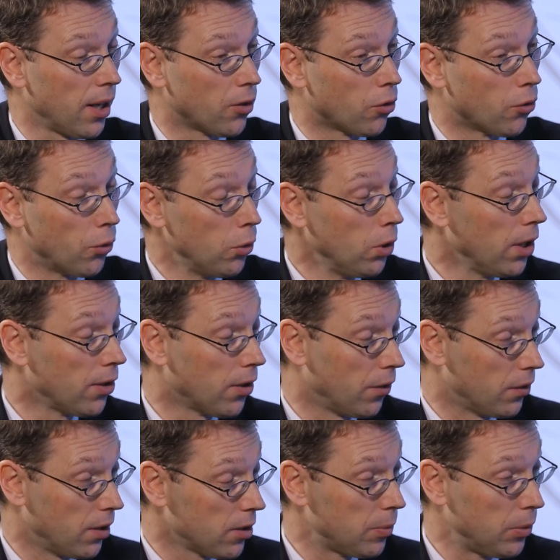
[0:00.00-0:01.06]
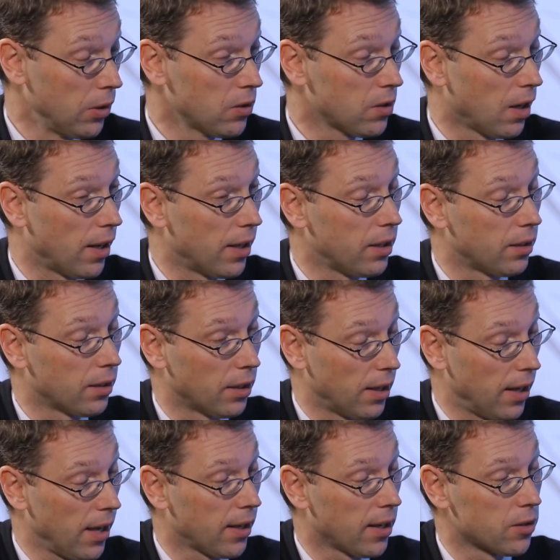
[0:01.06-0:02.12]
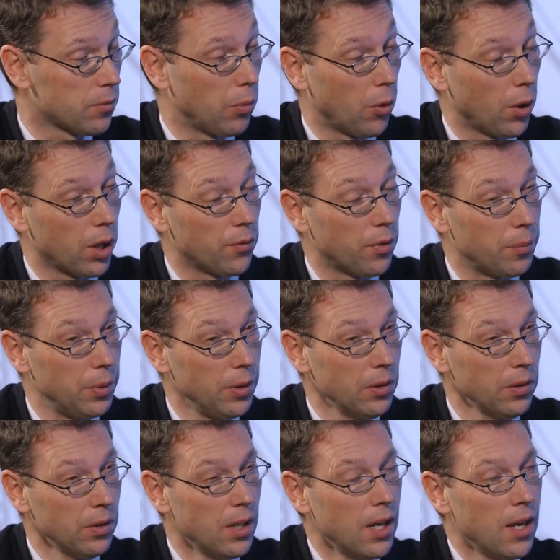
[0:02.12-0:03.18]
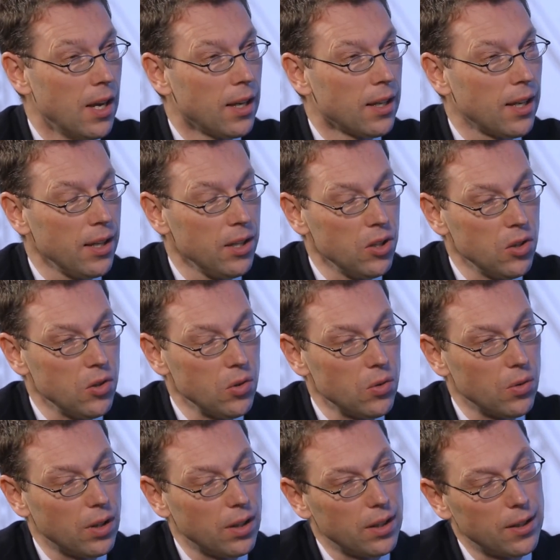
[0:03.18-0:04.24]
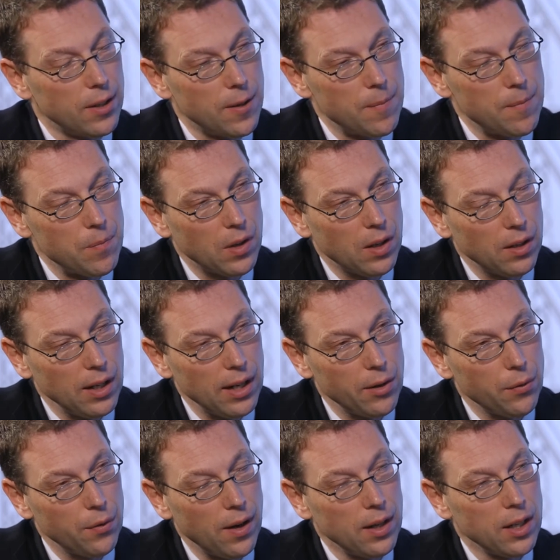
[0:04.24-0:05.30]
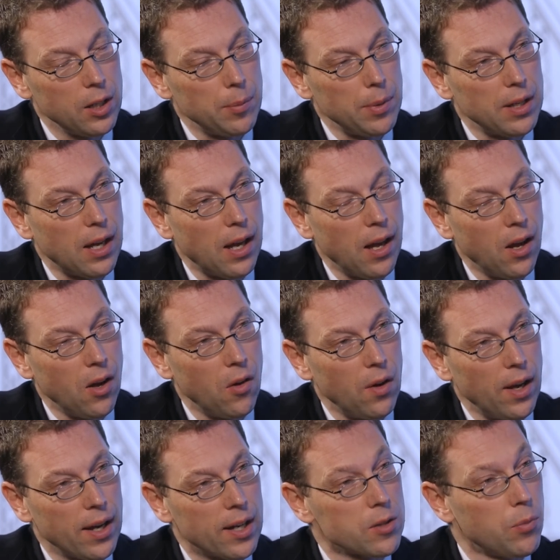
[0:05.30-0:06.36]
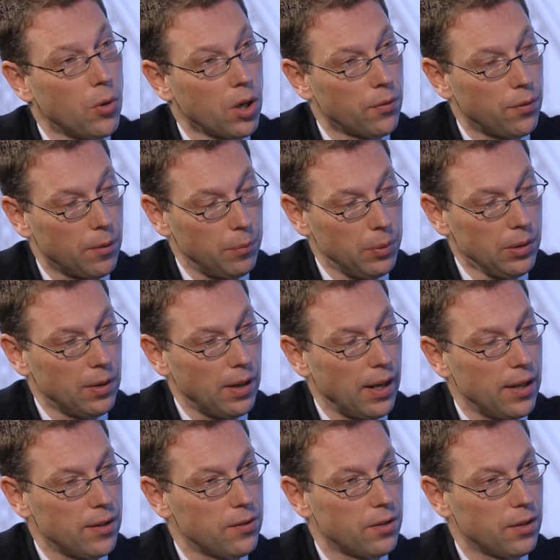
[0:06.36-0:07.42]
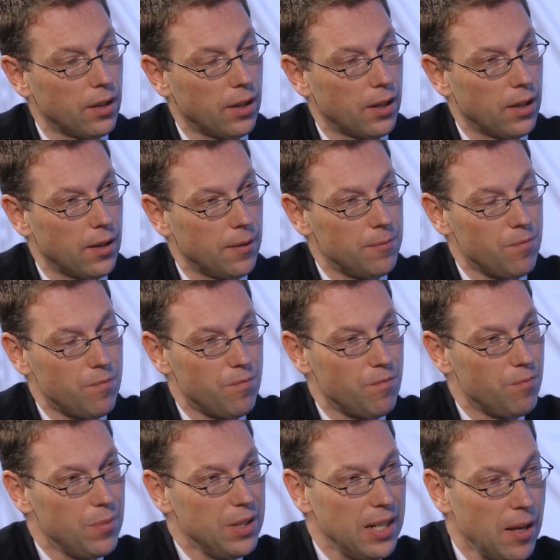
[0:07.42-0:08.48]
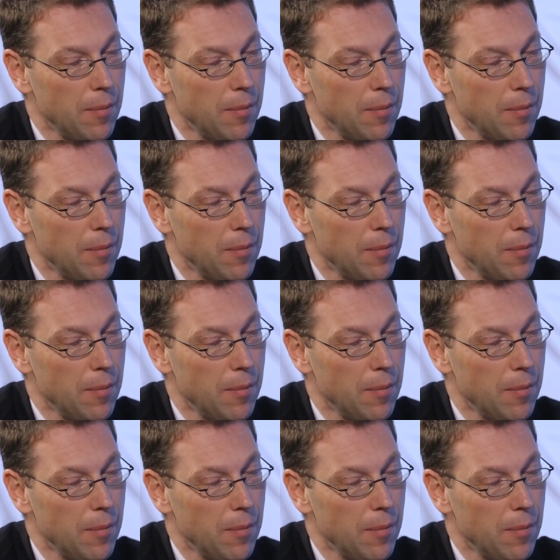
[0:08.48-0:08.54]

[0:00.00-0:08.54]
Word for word: and a ruling on disputes like uh, ECHA's Board of Appeal. Can you um, clarify a little bit how ECHA's Board of Appeal has um, been